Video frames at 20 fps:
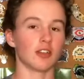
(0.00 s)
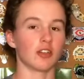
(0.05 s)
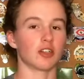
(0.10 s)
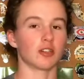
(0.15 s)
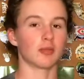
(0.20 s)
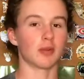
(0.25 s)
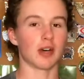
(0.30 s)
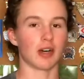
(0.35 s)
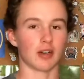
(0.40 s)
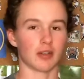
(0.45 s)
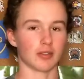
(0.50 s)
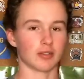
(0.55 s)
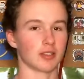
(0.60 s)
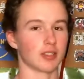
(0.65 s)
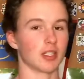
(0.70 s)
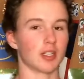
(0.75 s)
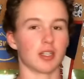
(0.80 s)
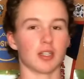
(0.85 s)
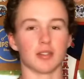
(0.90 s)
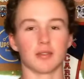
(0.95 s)
know about
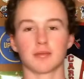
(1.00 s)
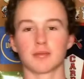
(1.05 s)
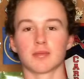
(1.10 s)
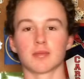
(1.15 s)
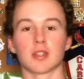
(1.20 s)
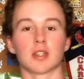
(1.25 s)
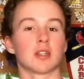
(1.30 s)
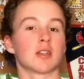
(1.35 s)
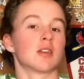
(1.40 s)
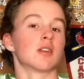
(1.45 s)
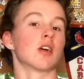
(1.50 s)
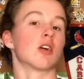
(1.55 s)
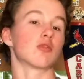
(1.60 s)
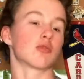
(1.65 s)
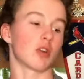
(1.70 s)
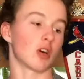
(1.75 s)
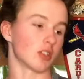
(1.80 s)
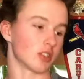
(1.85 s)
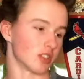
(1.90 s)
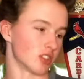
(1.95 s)
the
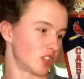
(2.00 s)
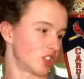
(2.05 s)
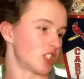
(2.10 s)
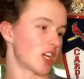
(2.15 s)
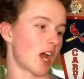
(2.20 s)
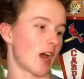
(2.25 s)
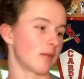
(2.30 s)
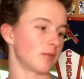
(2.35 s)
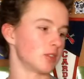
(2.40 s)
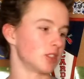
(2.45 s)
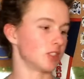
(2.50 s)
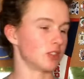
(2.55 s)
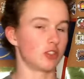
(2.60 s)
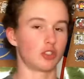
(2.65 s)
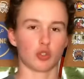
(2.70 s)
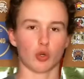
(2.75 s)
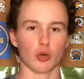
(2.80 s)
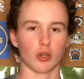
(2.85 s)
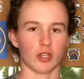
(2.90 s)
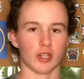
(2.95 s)
Aroldis Chapman,
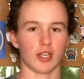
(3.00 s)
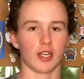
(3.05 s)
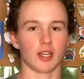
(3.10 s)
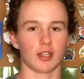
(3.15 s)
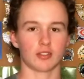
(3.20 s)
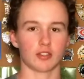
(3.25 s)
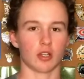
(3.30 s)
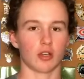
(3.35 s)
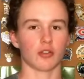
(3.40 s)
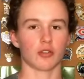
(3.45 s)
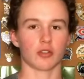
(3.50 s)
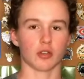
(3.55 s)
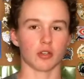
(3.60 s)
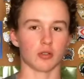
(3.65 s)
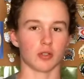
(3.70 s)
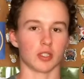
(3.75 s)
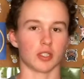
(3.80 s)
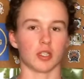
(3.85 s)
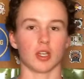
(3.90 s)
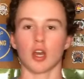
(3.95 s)
Jordan Hicks all
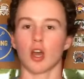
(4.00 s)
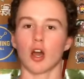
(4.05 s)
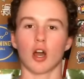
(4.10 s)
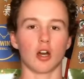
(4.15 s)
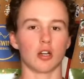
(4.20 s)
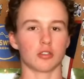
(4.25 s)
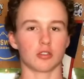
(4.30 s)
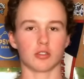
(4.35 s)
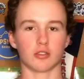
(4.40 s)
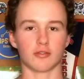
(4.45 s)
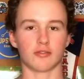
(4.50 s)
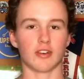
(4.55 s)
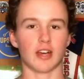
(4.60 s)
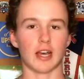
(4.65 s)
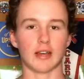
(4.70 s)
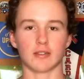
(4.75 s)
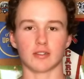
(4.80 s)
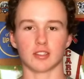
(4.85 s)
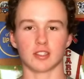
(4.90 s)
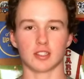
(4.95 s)
throwing
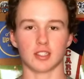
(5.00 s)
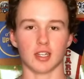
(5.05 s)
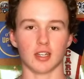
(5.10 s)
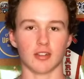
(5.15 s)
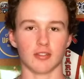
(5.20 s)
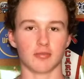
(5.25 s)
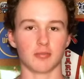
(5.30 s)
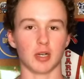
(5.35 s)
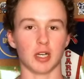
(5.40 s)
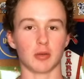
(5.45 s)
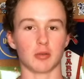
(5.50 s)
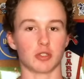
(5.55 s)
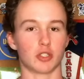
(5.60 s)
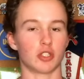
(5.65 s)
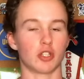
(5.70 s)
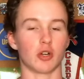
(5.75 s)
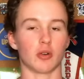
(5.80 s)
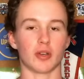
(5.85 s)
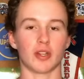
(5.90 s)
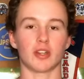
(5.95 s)
105 and stuff, but what
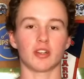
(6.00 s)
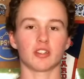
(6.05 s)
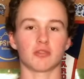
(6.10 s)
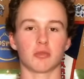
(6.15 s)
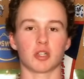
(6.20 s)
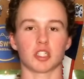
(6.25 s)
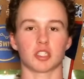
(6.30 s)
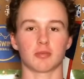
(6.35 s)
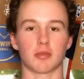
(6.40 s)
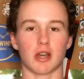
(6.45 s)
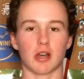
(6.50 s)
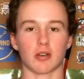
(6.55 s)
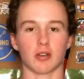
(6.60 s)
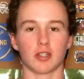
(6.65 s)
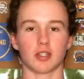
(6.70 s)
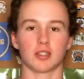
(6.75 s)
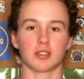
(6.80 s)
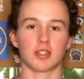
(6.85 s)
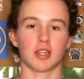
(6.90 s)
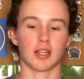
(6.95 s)
you don't hear as much about is